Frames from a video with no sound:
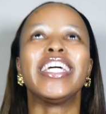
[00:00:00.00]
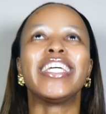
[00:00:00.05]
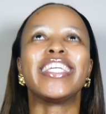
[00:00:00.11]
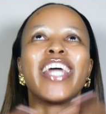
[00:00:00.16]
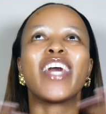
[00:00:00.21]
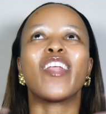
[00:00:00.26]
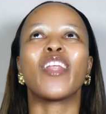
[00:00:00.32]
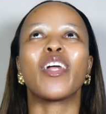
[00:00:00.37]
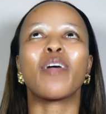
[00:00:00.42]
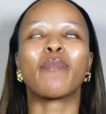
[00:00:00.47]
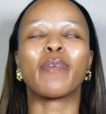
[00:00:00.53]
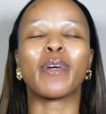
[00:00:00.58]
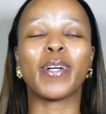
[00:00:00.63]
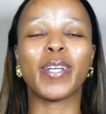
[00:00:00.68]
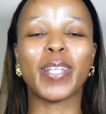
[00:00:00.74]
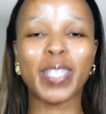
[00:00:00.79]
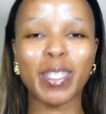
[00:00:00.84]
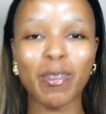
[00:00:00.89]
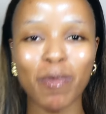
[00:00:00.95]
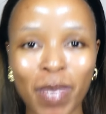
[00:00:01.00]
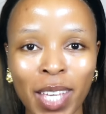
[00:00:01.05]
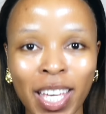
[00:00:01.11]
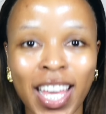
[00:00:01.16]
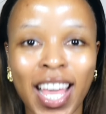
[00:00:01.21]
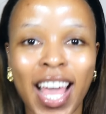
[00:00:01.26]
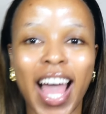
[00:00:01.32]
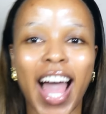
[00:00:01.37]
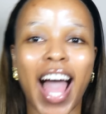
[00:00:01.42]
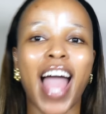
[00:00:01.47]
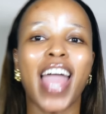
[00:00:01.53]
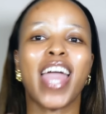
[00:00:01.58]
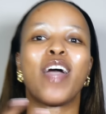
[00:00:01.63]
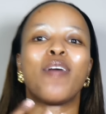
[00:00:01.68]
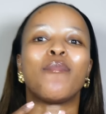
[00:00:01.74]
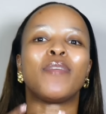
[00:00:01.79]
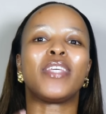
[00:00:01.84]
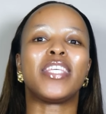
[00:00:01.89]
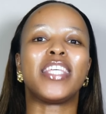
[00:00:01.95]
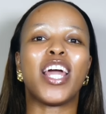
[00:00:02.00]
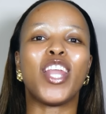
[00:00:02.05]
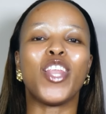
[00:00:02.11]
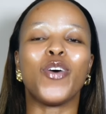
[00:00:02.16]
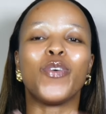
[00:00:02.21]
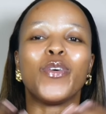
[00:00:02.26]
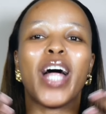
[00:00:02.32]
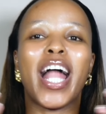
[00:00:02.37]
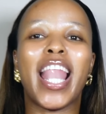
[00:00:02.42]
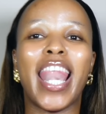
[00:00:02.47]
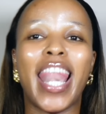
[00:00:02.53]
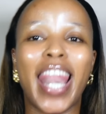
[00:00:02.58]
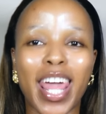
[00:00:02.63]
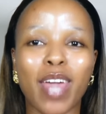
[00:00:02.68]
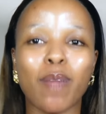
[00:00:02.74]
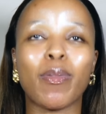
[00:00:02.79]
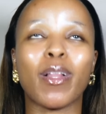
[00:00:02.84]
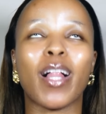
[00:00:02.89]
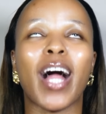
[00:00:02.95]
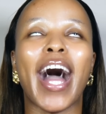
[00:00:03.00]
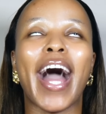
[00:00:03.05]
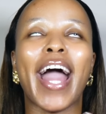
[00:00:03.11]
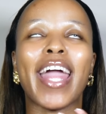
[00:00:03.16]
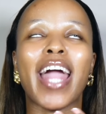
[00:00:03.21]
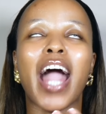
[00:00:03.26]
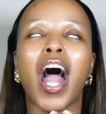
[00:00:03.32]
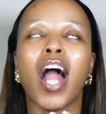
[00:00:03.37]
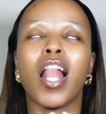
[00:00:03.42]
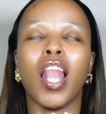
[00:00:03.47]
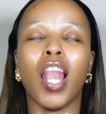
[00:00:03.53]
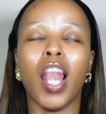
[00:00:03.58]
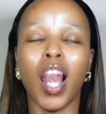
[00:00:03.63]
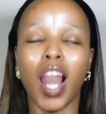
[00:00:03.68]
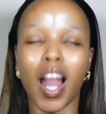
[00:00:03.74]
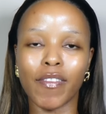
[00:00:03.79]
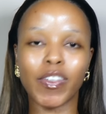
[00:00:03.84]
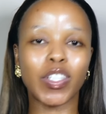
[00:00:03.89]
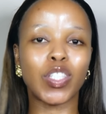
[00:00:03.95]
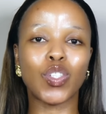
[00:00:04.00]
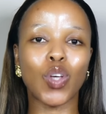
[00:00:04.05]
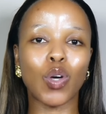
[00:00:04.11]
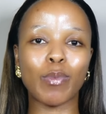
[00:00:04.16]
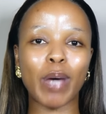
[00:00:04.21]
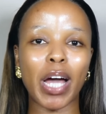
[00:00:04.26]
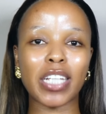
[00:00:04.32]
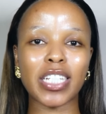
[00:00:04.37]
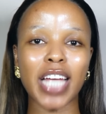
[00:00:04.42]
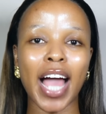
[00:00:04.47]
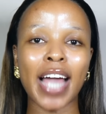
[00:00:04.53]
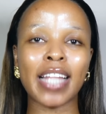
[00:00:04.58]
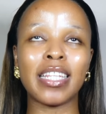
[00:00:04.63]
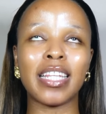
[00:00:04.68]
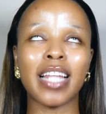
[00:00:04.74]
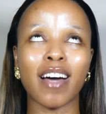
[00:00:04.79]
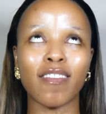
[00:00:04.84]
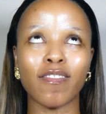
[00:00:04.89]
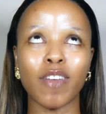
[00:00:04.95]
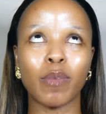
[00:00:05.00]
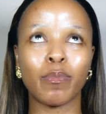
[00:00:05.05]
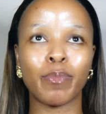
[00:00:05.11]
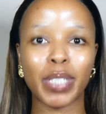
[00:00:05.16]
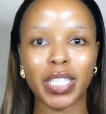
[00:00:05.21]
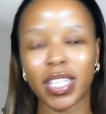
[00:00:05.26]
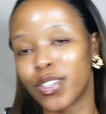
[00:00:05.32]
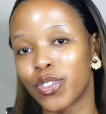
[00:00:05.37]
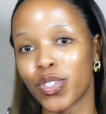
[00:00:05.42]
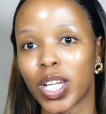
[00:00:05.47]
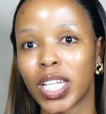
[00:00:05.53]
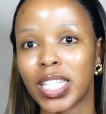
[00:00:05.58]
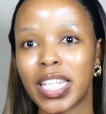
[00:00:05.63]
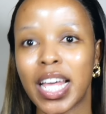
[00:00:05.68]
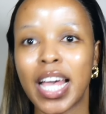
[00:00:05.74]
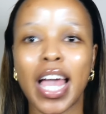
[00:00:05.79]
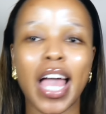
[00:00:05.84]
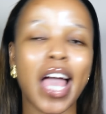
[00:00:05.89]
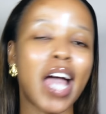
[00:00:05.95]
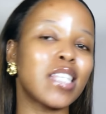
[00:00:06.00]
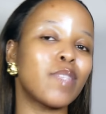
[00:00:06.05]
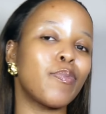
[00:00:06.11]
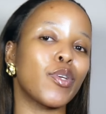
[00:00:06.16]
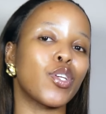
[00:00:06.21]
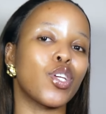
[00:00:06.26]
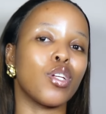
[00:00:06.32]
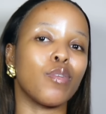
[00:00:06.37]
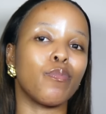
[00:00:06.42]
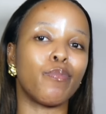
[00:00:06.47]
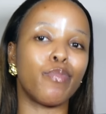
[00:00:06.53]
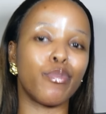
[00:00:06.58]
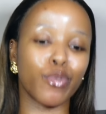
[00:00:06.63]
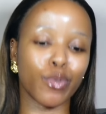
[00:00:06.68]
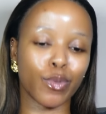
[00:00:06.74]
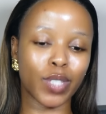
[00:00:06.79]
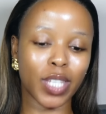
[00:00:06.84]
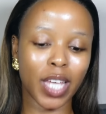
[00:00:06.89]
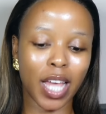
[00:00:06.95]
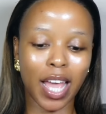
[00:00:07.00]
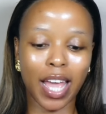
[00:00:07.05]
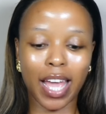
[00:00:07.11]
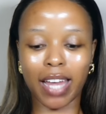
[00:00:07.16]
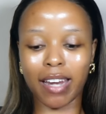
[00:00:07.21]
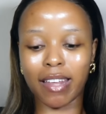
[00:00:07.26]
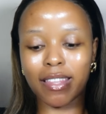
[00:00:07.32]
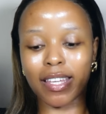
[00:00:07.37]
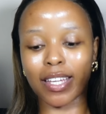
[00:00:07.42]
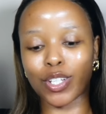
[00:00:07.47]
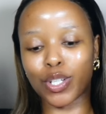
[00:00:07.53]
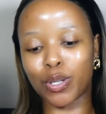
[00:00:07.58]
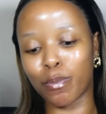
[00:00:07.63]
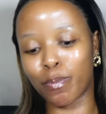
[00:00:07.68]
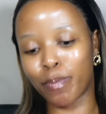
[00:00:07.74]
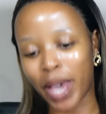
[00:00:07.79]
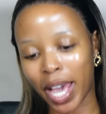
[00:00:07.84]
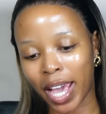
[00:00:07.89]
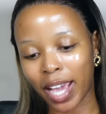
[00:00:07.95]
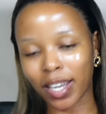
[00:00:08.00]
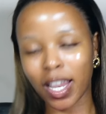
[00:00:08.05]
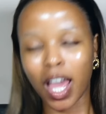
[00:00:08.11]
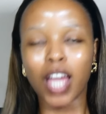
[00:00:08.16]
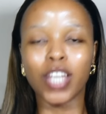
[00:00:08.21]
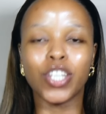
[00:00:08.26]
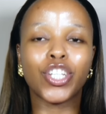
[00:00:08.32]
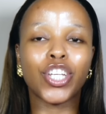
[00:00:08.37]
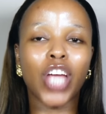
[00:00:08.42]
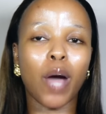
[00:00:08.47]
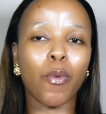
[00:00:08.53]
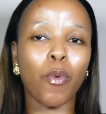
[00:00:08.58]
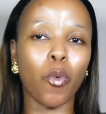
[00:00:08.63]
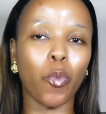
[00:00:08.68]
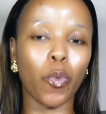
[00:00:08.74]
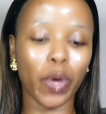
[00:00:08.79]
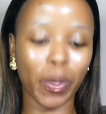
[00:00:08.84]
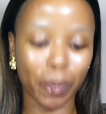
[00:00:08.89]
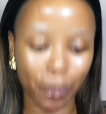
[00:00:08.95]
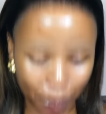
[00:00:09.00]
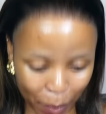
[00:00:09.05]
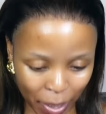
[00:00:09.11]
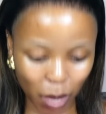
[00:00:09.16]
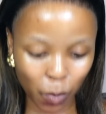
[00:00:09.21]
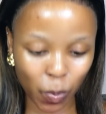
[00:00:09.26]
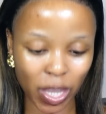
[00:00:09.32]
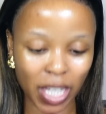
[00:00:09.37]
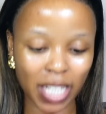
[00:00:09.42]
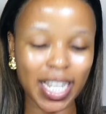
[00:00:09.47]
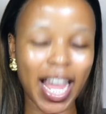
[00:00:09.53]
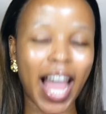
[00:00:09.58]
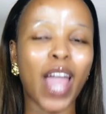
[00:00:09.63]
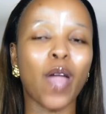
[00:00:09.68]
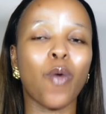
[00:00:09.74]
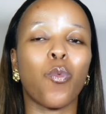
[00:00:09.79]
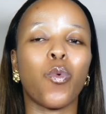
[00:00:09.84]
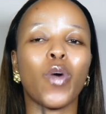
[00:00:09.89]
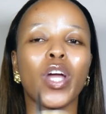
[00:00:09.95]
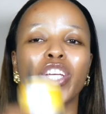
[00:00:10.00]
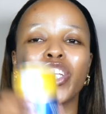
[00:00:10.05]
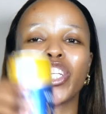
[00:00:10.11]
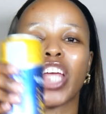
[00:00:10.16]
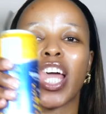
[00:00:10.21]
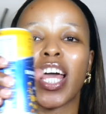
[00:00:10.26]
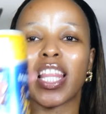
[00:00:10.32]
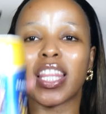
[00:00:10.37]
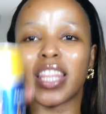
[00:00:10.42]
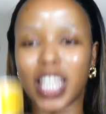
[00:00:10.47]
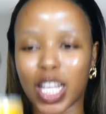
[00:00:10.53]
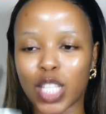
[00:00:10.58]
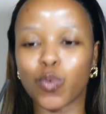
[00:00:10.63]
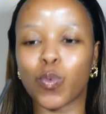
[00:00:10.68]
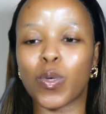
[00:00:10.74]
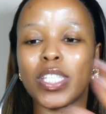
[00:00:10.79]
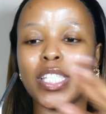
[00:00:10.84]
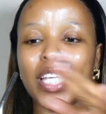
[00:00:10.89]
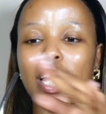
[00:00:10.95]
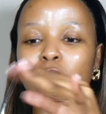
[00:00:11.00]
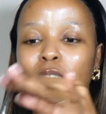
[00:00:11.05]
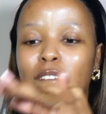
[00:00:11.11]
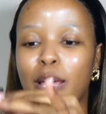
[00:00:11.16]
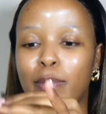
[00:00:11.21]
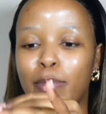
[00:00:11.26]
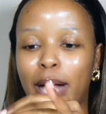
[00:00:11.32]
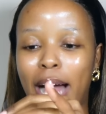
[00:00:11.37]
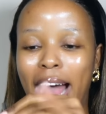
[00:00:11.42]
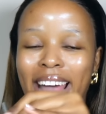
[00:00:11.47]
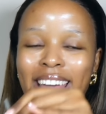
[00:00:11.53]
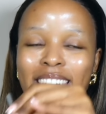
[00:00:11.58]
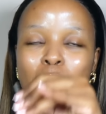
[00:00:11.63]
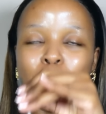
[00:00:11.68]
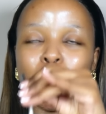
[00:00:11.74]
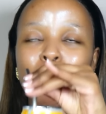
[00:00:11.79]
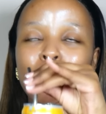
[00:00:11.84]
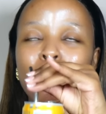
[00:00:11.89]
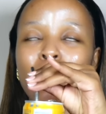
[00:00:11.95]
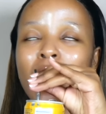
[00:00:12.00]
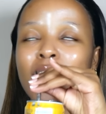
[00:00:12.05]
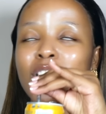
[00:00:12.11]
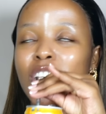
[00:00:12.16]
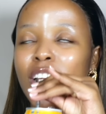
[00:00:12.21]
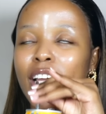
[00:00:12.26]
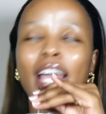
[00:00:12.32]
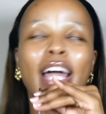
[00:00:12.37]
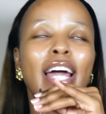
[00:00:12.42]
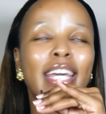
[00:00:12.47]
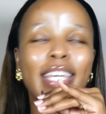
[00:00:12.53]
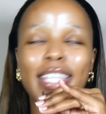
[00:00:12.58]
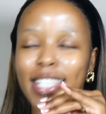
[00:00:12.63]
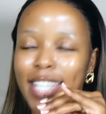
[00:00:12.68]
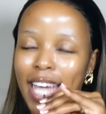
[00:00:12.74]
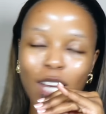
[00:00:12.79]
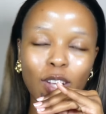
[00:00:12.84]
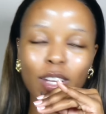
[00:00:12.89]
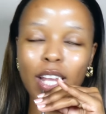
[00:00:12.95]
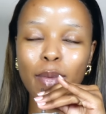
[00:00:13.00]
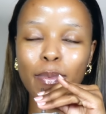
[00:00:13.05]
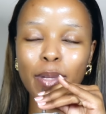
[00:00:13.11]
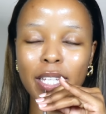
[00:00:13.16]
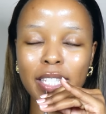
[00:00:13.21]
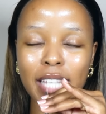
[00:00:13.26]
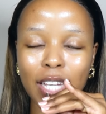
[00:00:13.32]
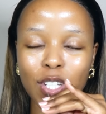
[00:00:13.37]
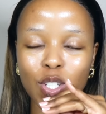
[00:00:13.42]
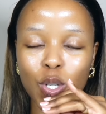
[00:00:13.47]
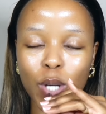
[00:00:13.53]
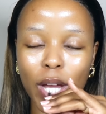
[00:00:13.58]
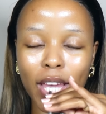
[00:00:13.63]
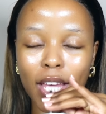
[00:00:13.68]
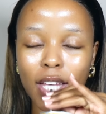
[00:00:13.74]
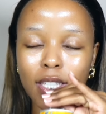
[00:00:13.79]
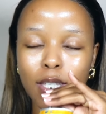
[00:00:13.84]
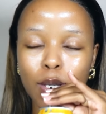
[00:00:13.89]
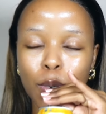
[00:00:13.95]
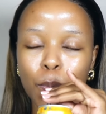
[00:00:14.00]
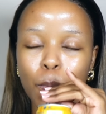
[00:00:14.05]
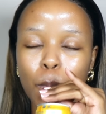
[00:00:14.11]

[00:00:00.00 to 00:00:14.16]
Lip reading: Yellow Label is me. I am Yellow Label. I love it so much. I love bitter drinks, especially brutes, anything champagne. Shower with me with it. I wish this was Yellow Label. I am imagining Yellow Label as I drink it.